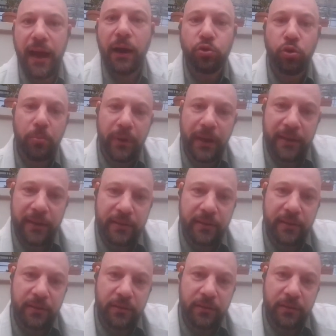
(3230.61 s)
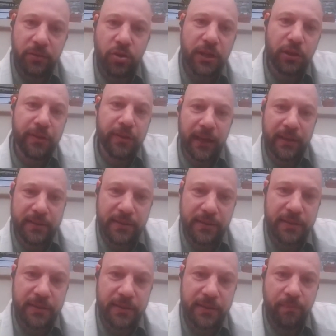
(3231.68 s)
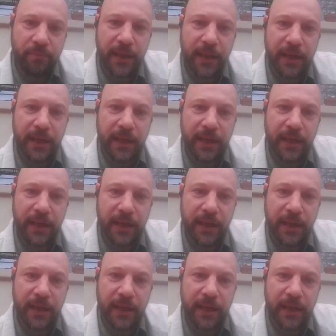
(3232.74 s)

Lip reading: automate those kind of analysis.